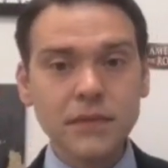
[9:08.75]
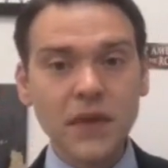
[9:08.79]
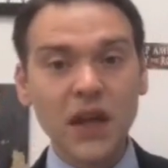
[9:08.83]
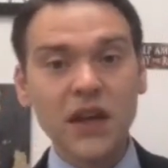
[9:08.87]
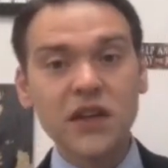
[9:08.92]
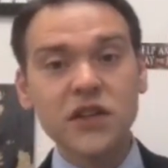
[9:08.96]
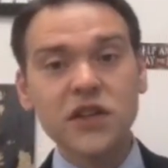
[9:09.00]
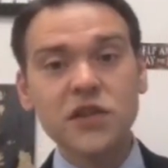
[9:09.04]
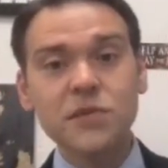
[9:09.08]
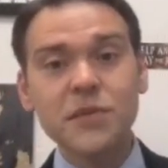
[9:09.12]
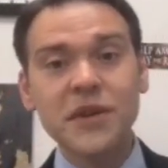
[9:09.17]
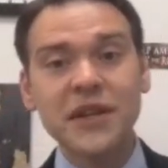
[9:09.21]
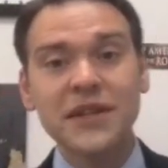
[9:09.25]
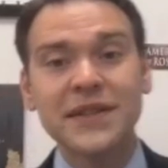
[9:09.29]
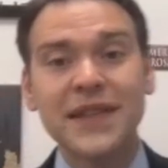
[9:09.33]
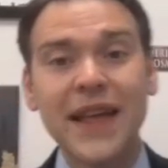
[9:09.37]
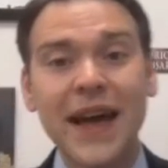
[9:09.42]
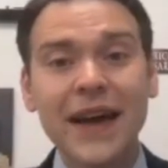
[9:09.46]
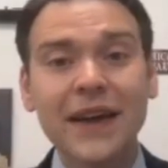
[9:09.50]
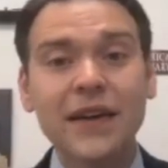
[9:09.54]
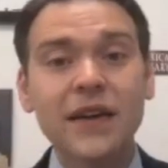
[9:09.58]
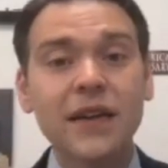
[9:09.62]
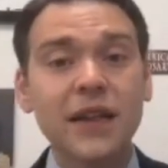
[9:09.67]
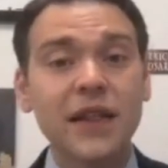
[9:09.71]
It just means
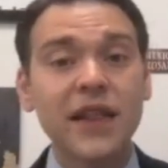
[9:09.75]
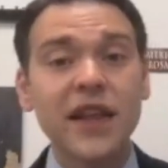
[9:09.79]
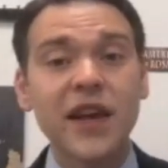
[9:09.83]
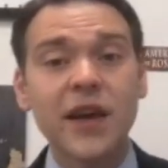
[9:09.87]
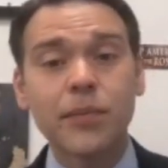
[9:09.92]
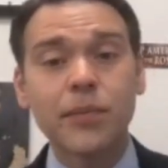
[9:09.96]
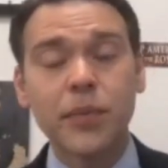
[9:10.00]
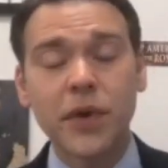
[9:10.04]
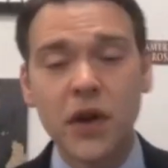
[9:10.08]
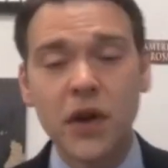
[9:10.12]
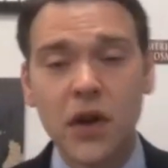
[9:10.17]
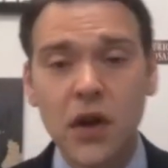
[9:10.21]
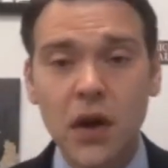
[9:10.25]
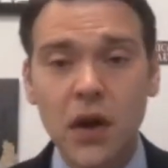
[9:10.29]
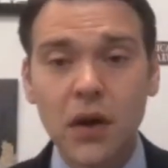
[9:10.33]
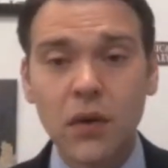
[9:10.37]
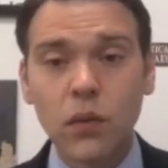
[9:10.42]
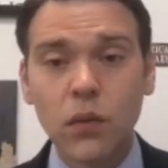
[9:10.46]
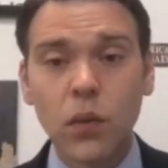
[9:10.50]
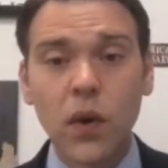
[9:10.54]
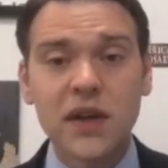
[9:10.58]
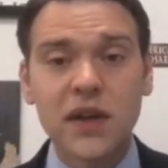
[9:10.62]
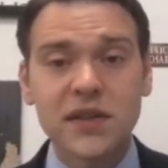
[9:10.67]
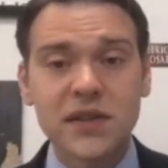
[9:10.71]
that clip
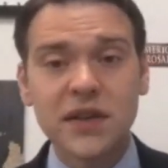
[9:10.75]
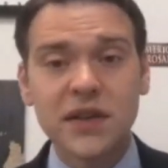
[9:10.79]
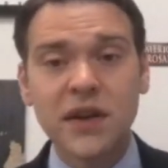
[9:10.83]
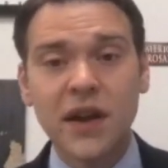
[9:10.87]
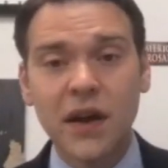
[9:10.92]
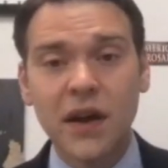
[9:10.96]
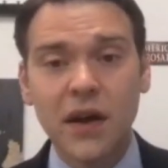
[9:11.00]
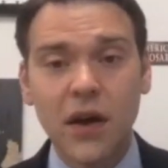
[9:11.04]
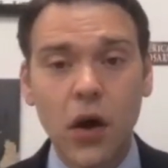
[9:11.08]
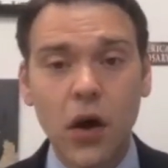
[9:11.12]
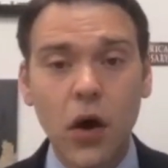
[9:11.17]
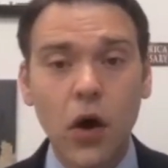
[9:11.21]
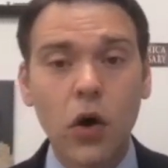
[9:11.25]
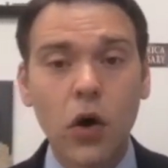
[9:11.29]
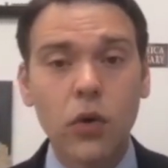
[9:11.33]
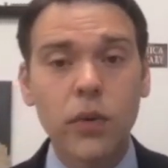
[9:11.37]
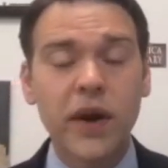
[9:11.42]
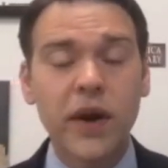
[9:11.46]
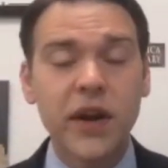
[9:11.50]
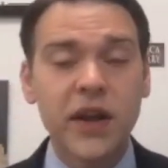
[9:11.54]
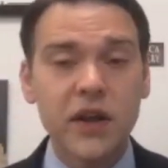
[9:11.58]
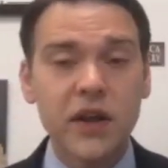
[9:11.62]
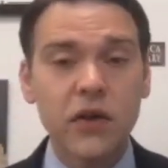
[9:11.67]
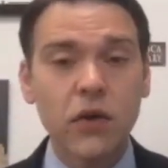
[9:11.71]
wasn't
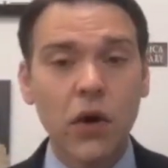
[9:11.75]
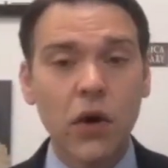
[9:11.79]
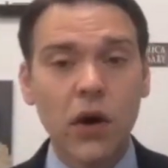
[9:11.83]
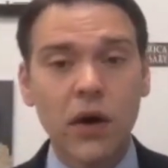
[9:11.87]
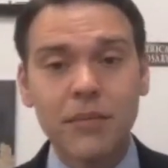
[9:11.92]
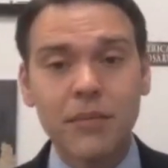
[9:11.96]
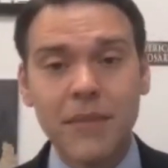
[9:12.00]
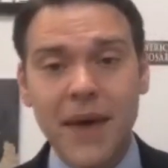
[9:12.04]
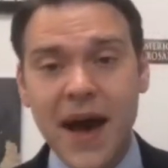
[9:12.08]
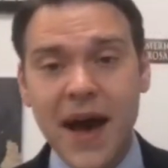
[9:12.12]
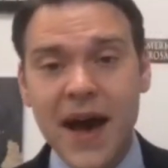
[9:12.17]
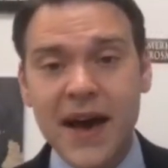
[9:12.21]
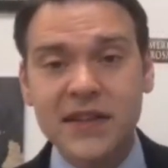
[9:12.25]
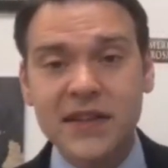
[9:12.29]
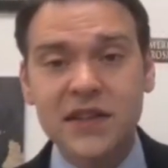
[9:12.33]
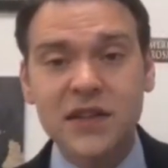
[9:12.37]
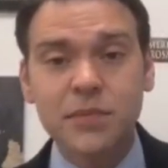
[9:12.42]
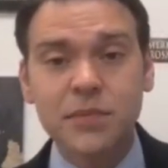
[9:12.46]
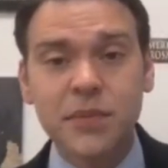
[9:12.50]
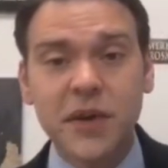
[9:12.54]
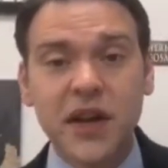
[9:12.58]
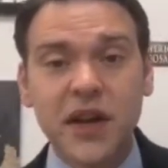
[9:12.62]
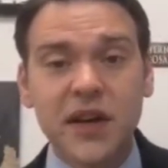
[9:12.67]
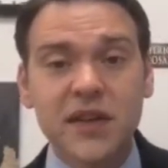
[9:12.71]
already masked
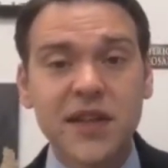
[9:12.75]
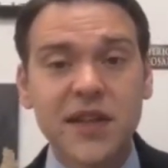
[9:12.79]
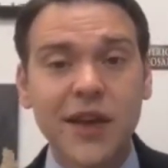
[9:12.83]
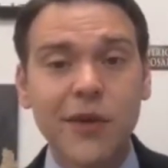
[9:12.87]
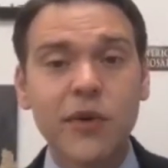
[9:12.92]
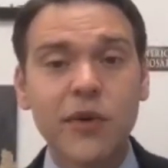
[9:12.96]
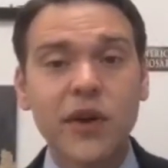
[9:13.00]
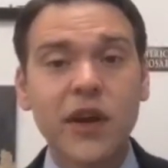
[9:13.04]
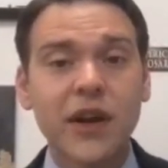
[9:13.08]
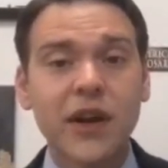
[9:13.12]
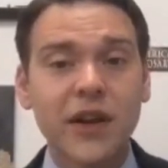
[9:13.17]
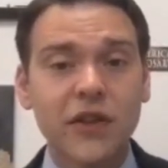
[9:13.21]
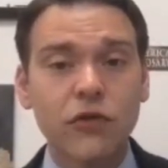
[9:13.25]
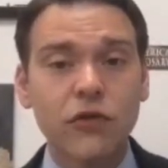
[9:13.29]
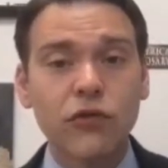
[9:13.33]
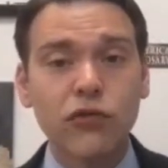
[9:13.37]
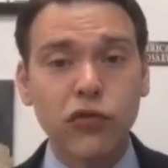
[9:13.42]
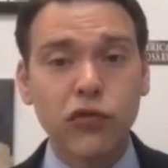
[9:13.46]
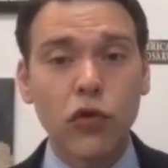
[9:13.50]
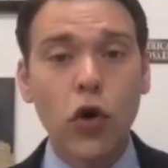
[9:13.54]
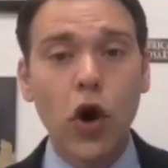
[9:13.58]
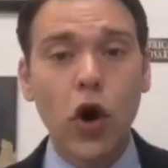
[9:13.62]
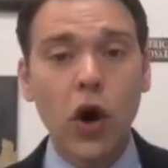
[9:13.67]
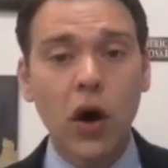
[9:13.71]
because they were getting the
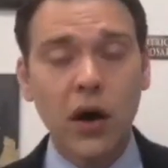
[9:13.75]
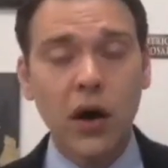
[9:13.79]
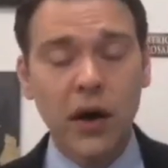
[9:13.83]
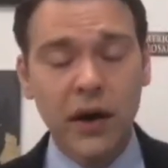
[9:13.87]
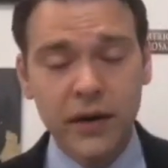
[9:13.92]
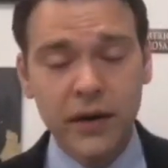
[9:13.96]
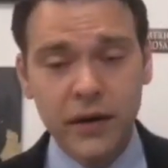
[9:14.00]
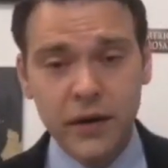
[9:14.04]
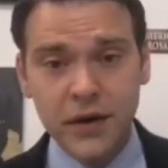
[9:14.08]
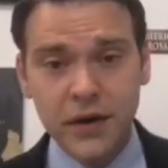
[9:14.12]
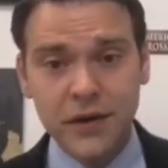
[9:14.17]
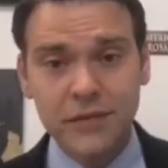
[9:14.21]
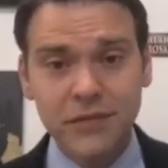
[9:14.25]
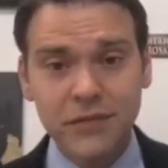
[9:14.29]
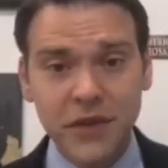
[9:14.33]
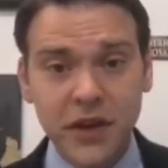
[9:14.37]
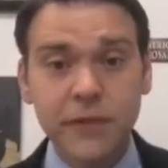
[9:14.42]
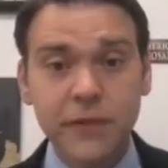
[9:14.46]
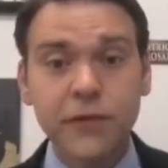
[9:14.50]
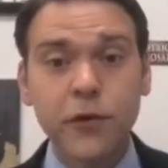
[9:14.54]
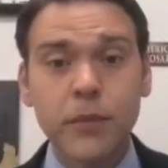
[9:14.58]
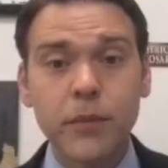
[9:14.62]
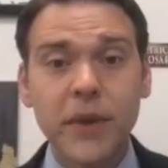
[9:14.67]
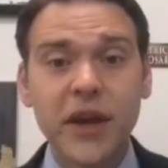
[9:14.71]
raw
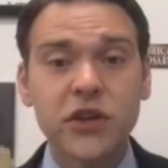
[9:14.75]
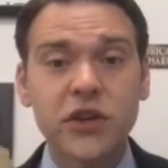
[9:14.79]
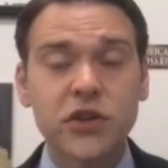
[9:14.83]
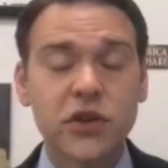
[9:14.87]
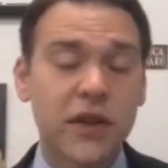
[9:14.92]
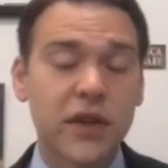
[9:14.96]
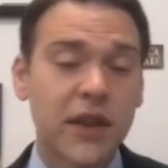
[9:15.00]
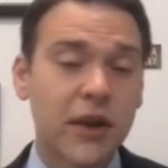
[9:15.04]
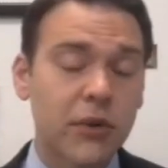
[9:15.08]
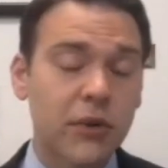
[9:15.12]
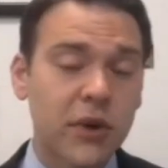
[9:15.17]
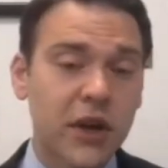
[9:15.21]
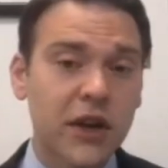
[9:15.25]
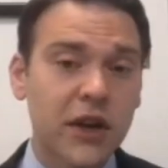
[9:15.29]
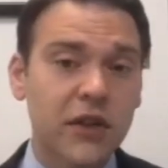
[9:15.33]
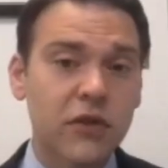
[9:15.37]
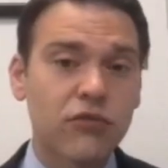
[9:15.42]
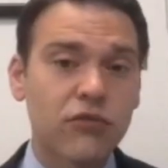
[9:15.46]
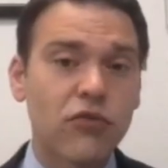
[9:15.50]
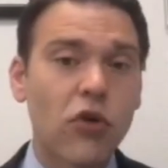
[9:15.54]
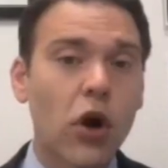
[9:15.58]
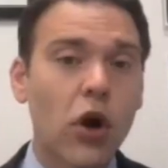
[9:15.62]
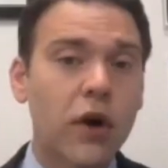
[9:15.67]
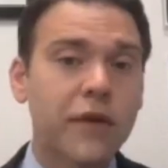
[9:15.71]
information. They were getting the
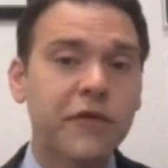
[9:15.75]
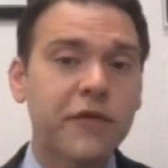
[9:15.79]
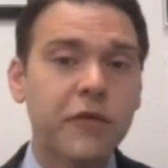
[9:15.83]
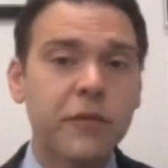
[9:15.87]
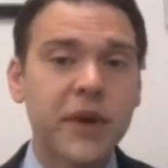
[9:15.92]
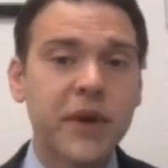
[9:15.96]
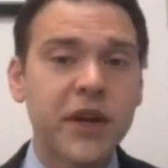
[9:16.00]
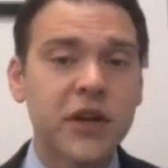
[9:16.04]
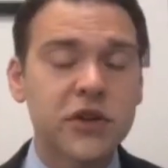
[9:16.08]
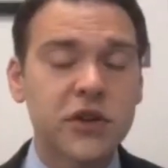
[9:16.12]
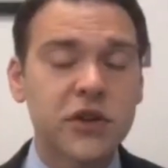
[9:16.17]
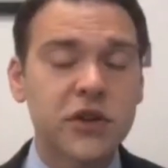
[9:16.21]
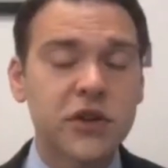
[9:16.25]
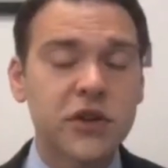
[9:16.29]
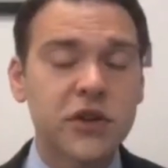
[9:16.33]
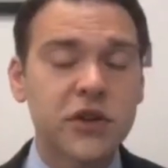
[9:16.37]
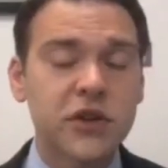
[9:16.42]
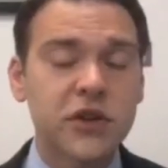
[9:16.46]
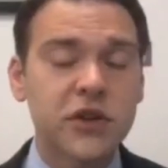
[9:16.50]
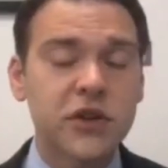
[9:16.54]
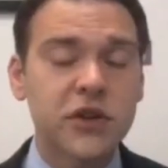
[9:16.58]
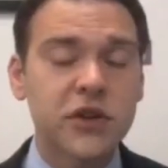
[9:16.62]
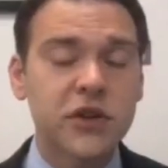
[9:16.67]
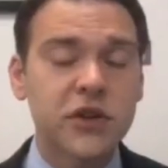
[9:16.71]
raw information
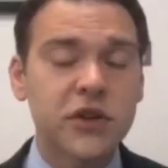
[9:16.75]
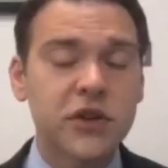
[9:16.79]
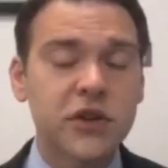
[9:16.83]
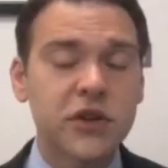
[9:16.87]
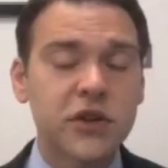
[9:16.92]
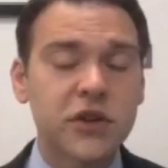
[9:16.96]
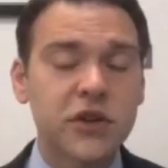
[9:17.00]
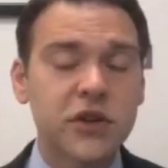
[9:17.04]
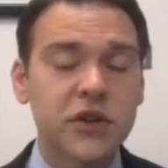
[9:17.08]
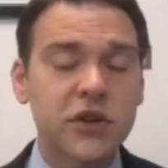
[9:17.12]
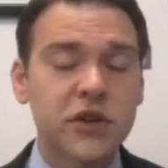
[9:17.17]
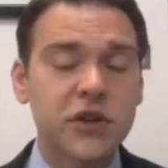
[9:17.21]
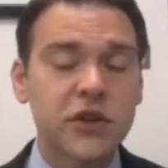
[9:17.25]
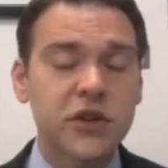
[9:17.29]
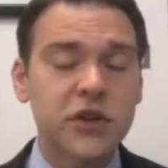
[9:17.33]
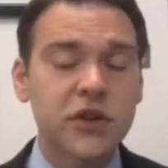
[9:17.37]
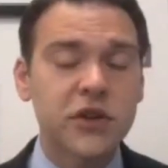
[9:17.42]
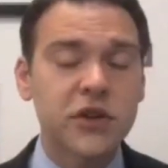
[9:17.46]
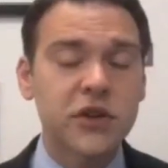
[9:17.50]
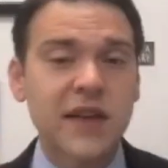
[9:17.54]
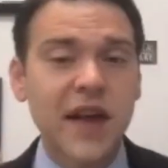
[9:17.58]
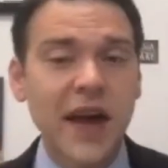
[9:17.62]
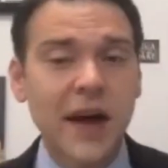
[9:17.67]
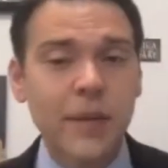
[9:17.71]
from the FISA
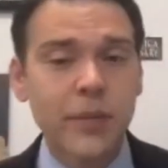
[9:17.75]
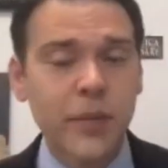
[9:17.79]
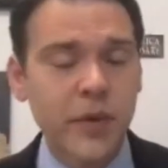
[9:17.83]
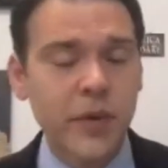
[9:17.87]
wiretap.